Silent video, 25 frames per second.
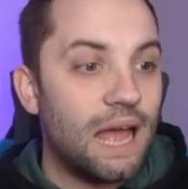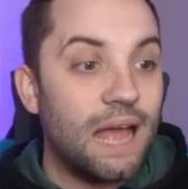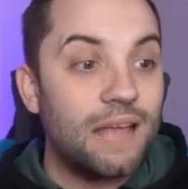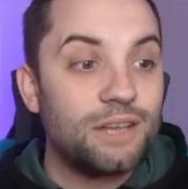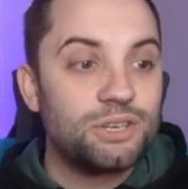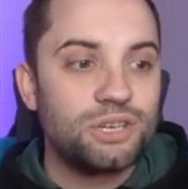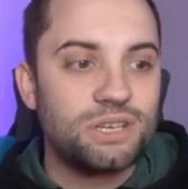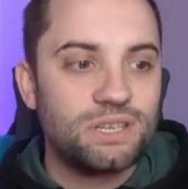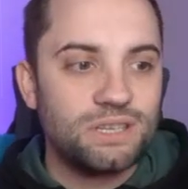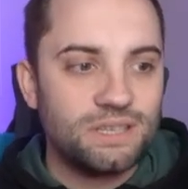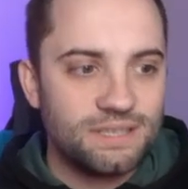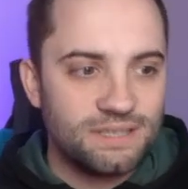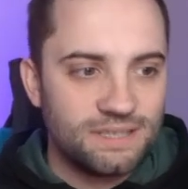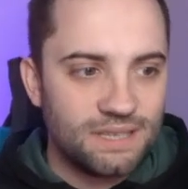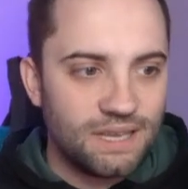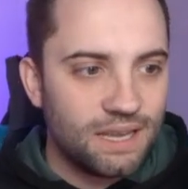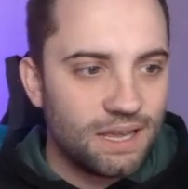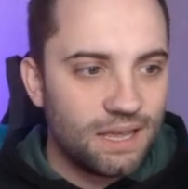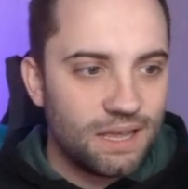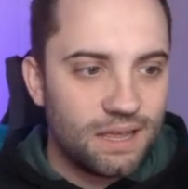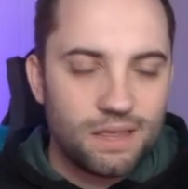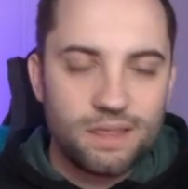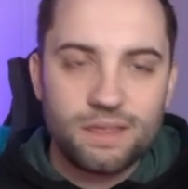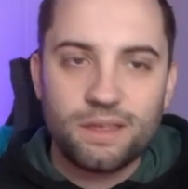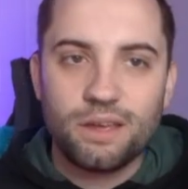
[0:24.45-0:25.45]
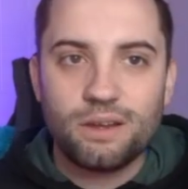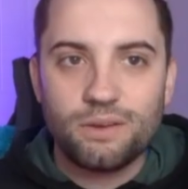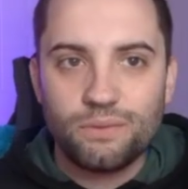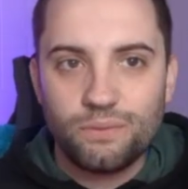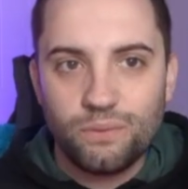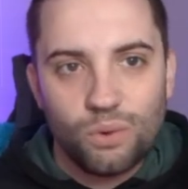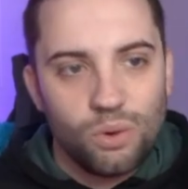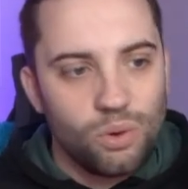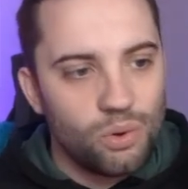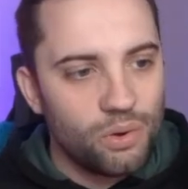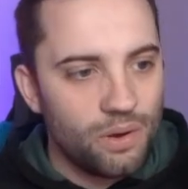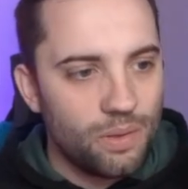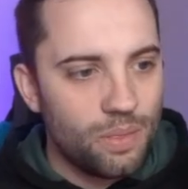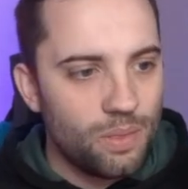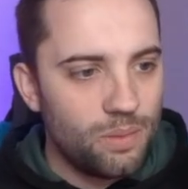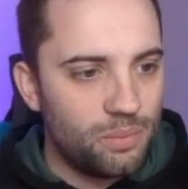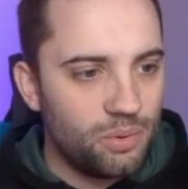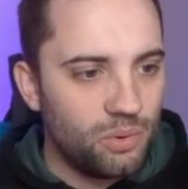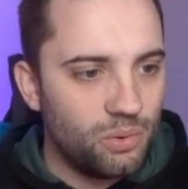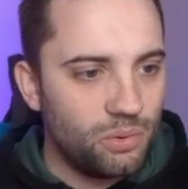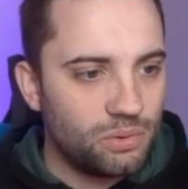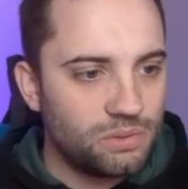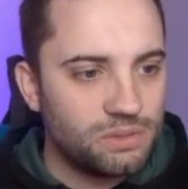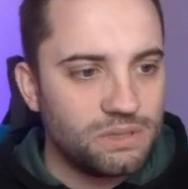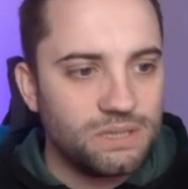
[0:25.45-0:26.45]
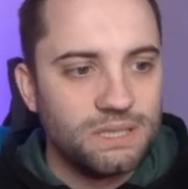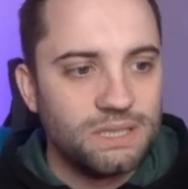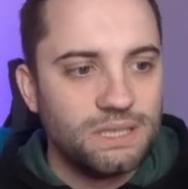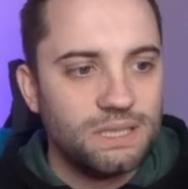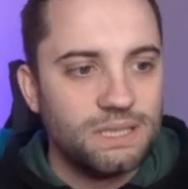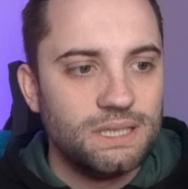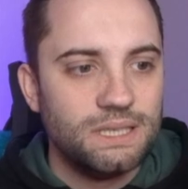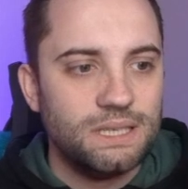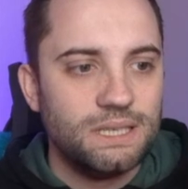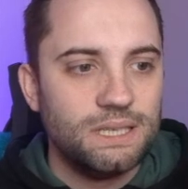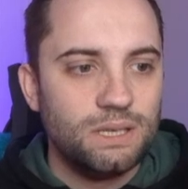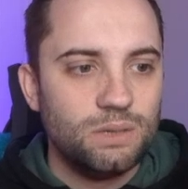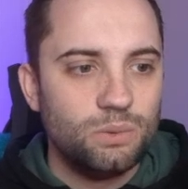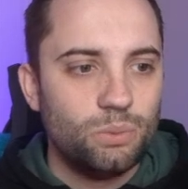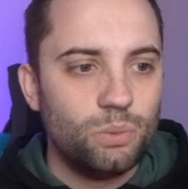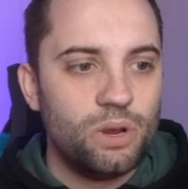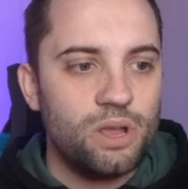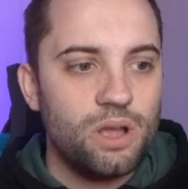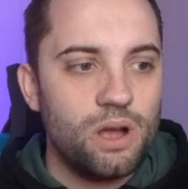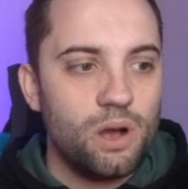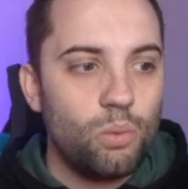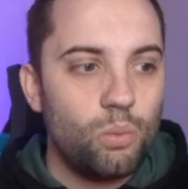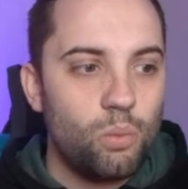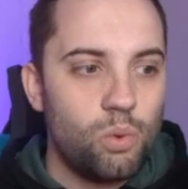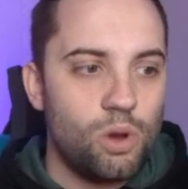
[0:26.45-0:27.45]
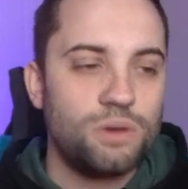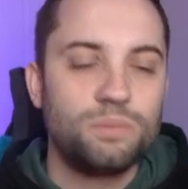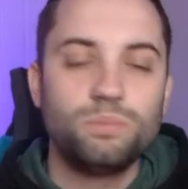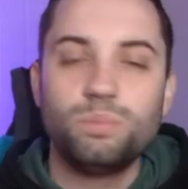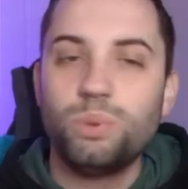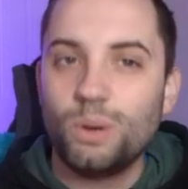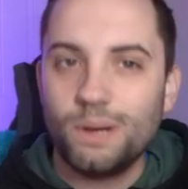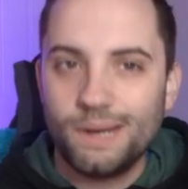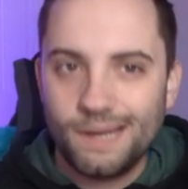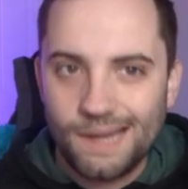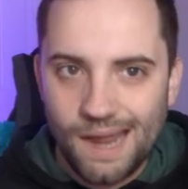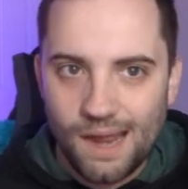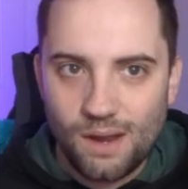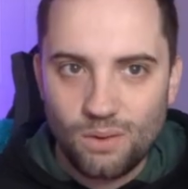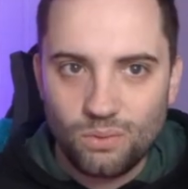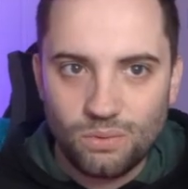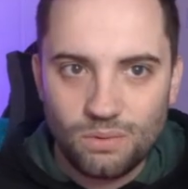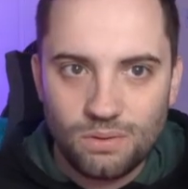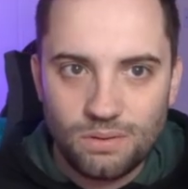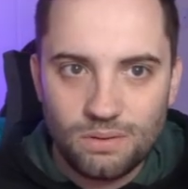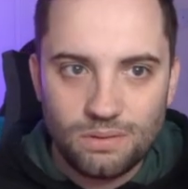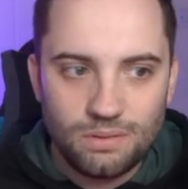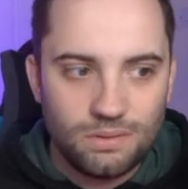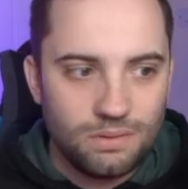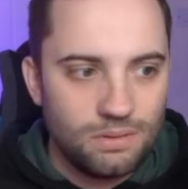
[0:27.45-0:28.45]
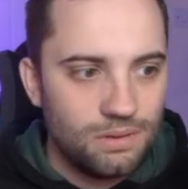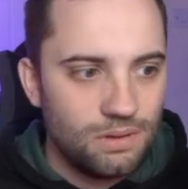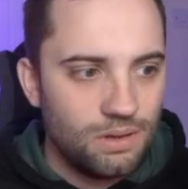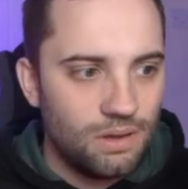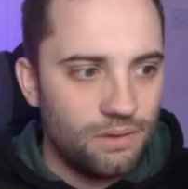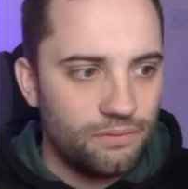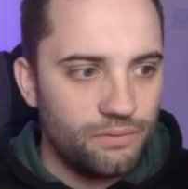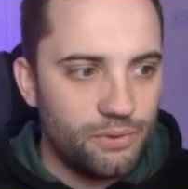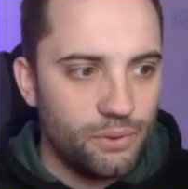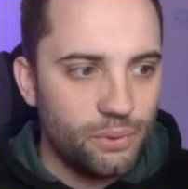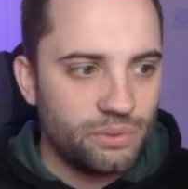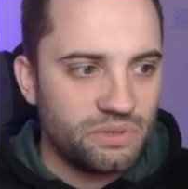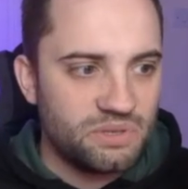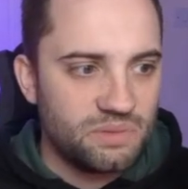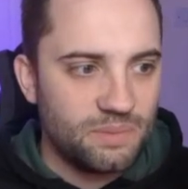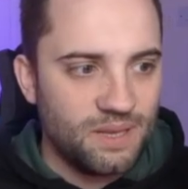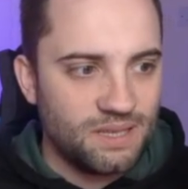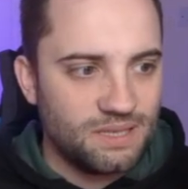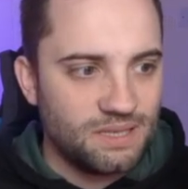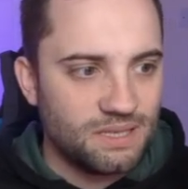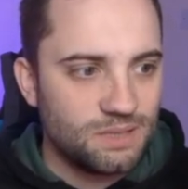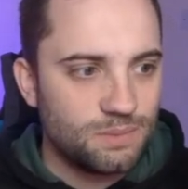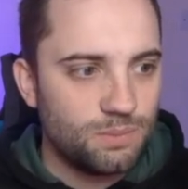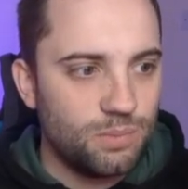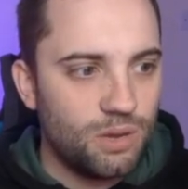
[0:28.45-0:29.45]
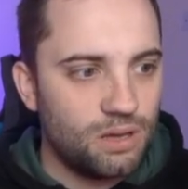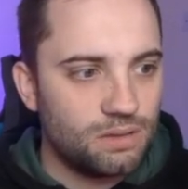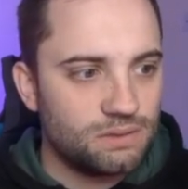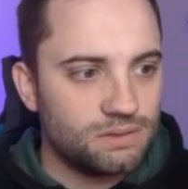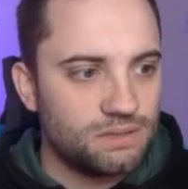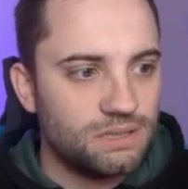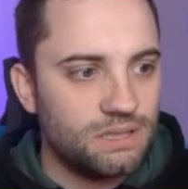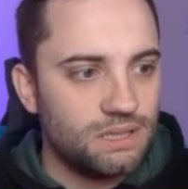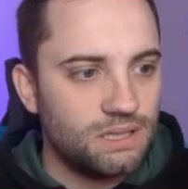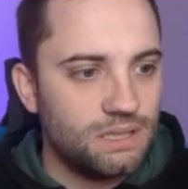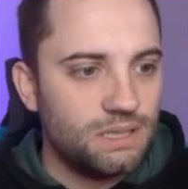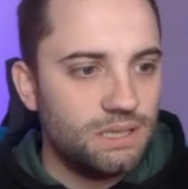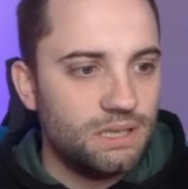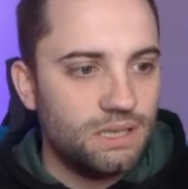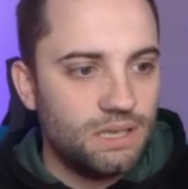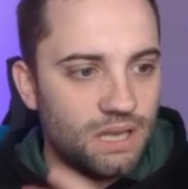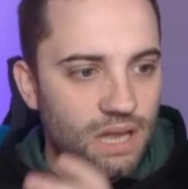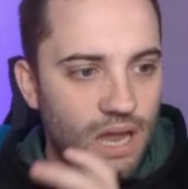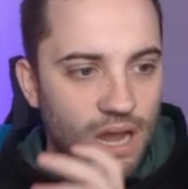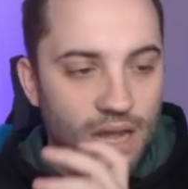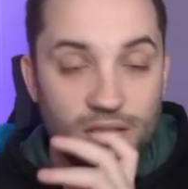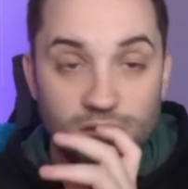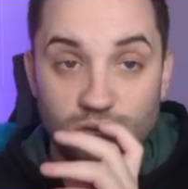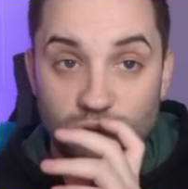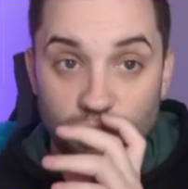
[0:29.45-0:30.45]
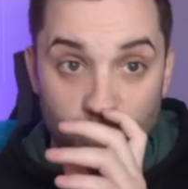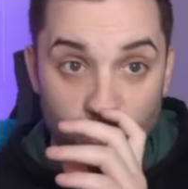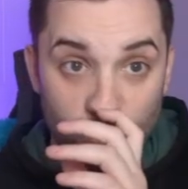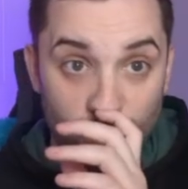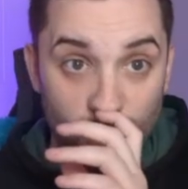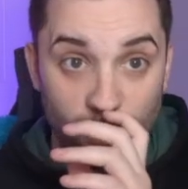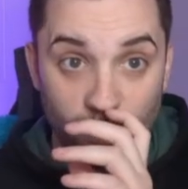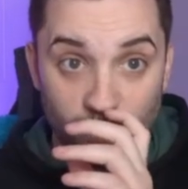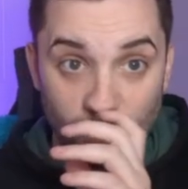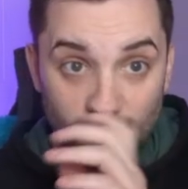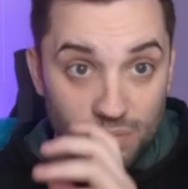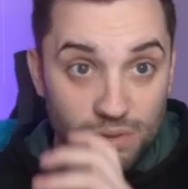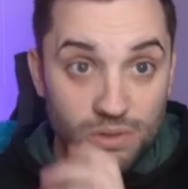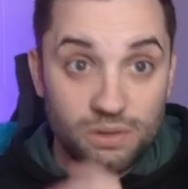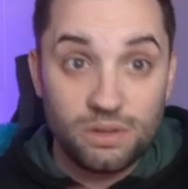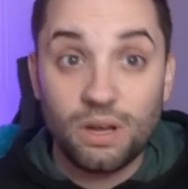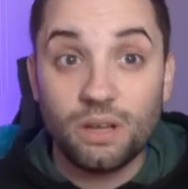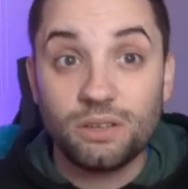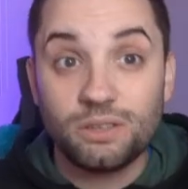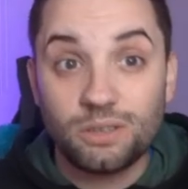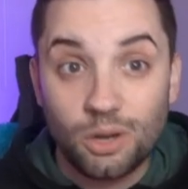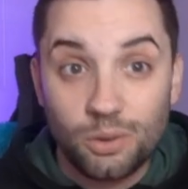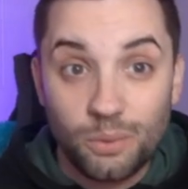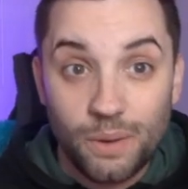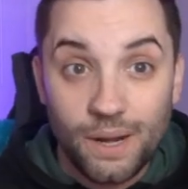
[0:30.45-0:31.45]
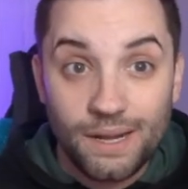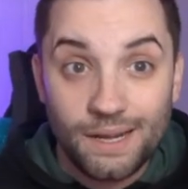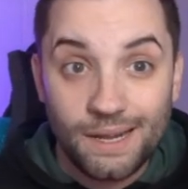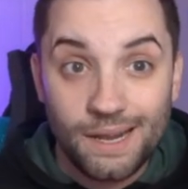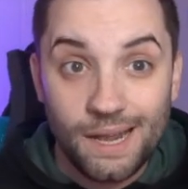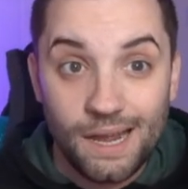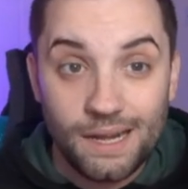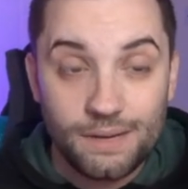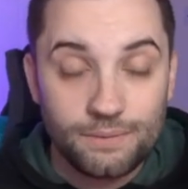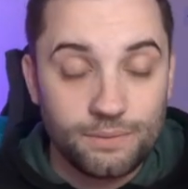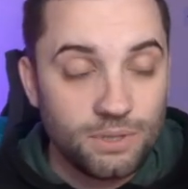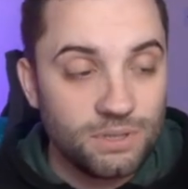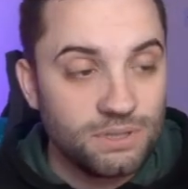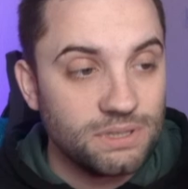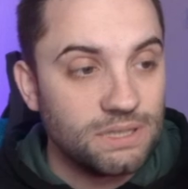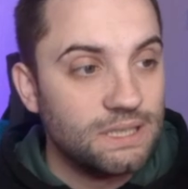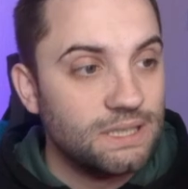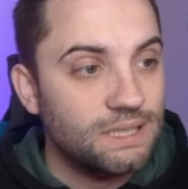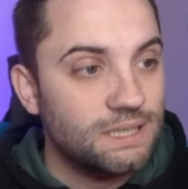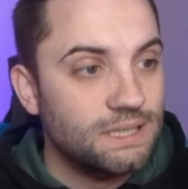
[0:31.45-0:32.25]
As you can see, 34 on the board. We are 1 point out of the automatic spots, and it's Crew that are directly ahead of us.